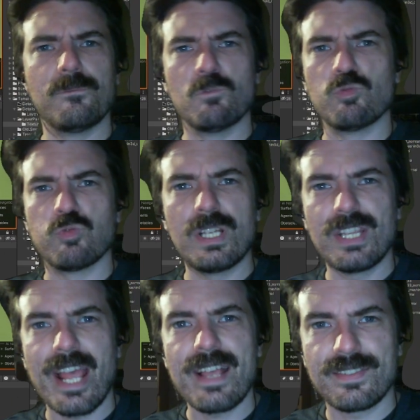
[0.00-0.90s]
One
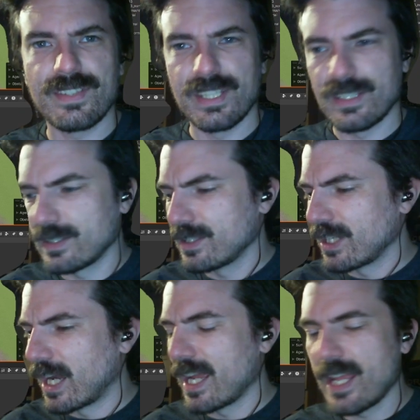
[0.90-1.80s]
last thing.
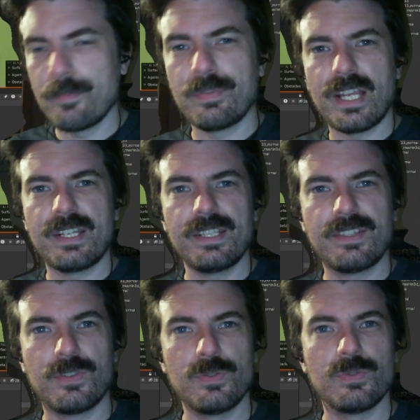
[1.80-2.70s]
I am planning
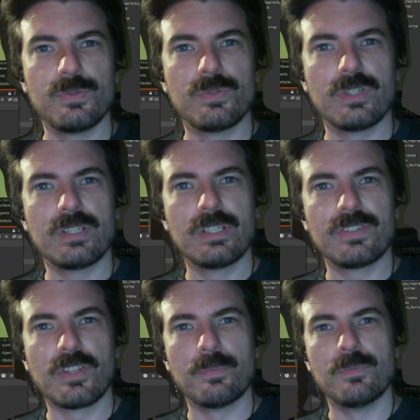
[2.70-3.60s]
to do
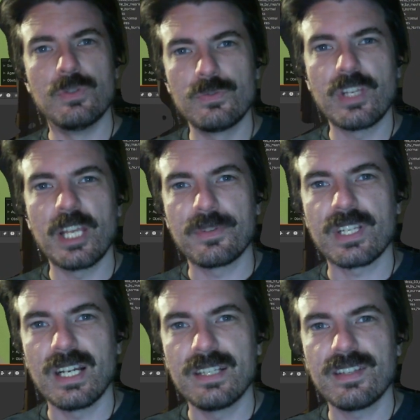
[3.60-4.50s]
some new types of
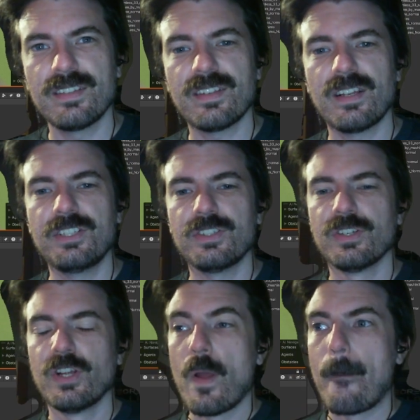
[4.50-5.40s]
content on here,
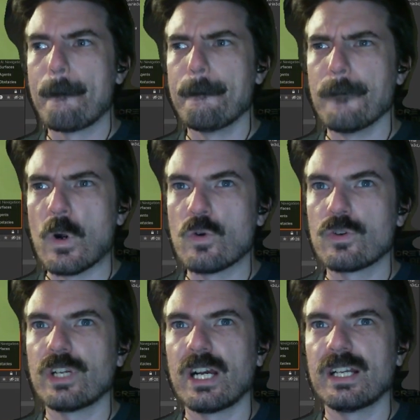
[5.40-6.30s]

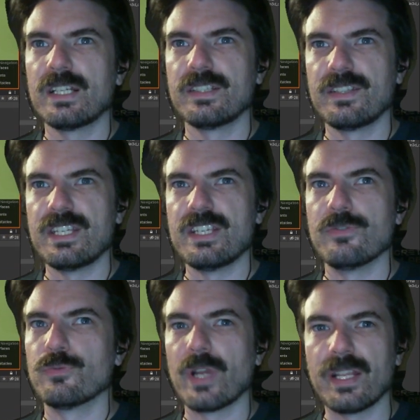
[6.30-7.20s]
more on the
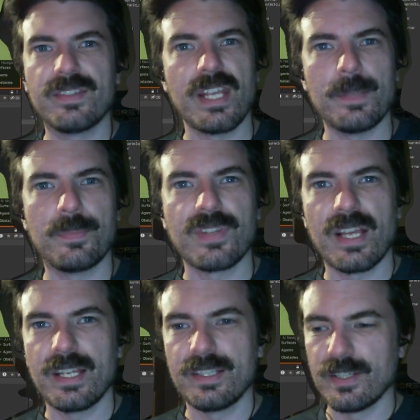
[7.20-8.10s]
red tape
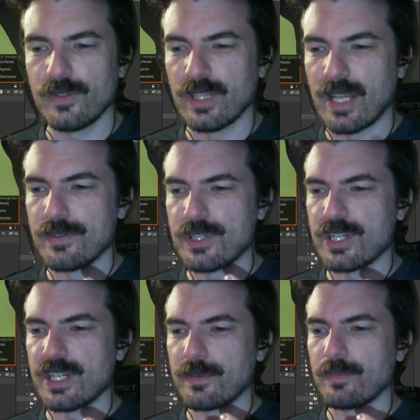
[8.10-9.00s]
side,
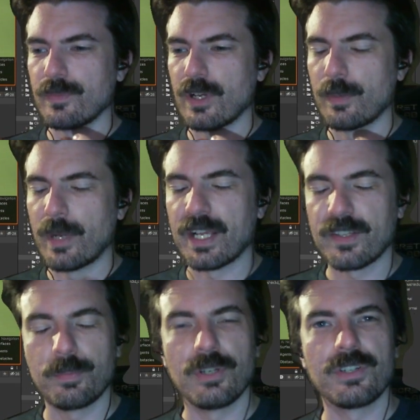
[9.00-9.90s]
leveraging my
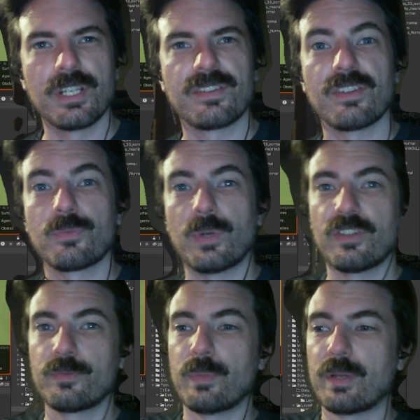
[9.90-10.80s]
experience as well
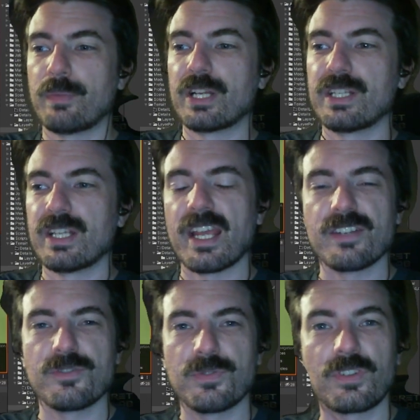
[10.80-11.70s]
as my buddy
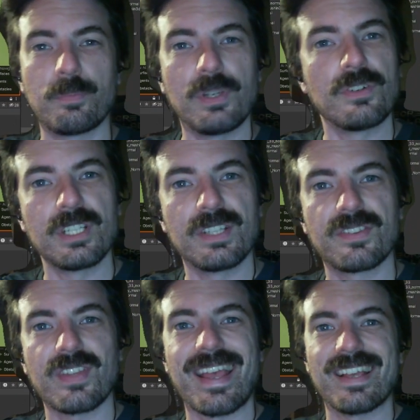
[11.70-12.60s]
Andrew's
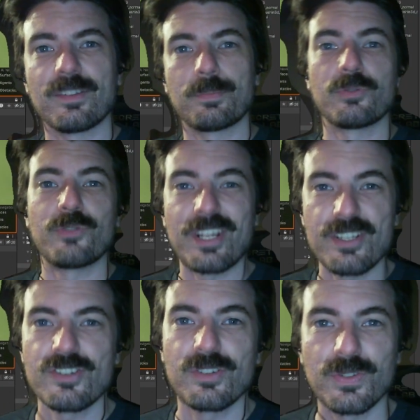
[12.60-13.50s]
experience as
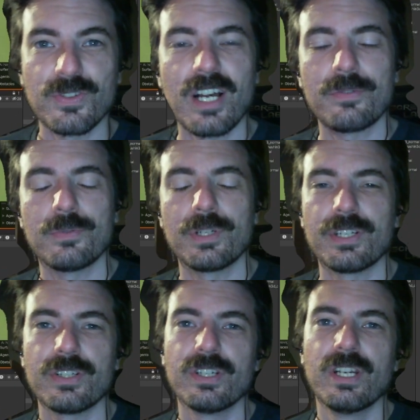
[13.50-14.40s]
professional
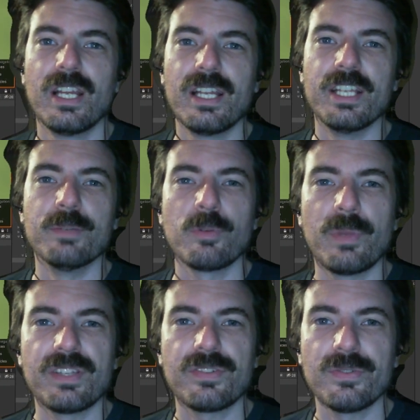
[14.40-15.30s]
software
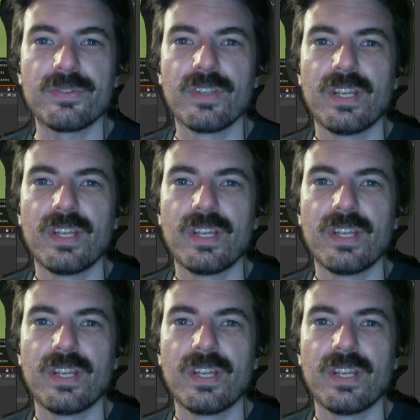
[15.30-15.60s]
implementers.